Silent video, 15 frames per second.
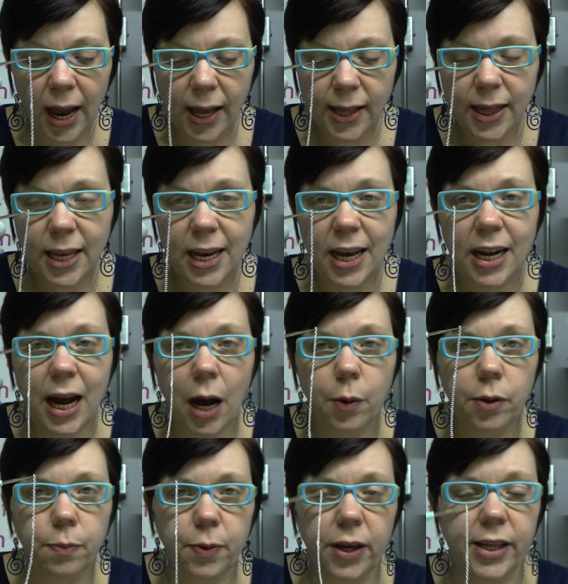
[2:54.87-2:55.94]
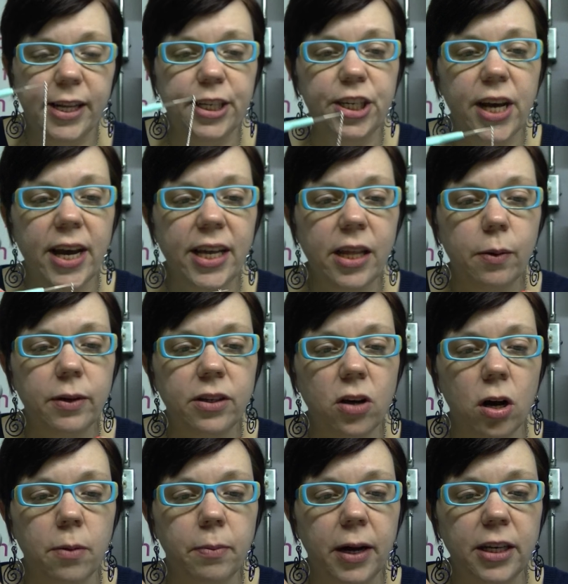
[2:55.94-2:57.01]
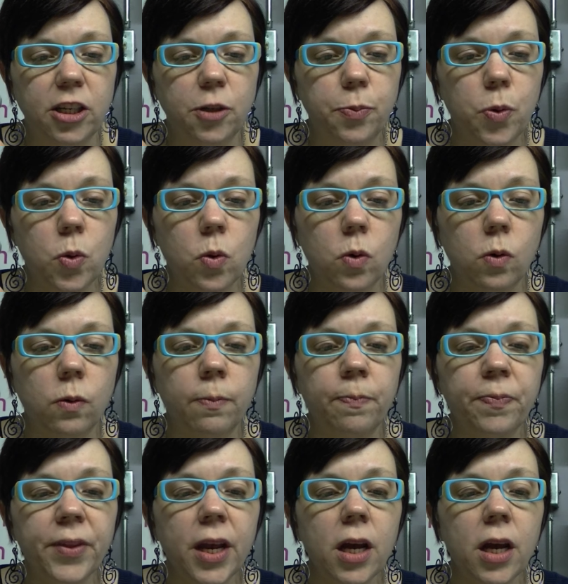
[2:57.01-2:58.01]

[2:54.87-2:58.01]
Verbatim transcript: And then I would put the chain that was on my spool